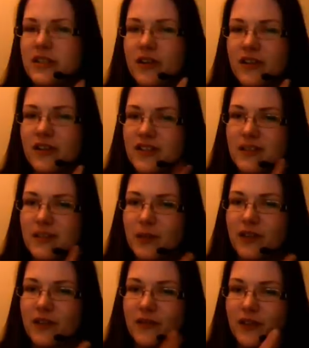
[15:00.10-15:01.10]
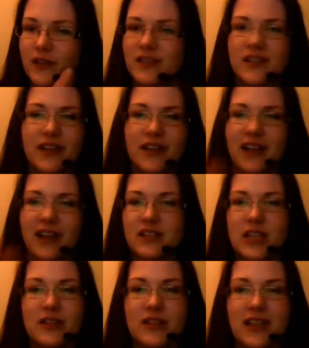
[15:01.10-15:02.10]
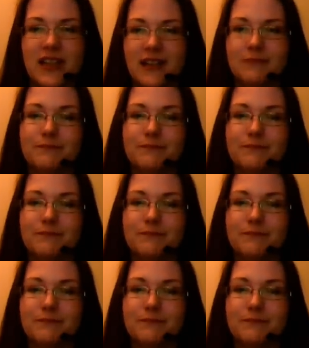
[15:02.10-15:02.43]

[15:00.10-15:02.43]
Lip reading: close to this microphone because I don't know how to use it yet.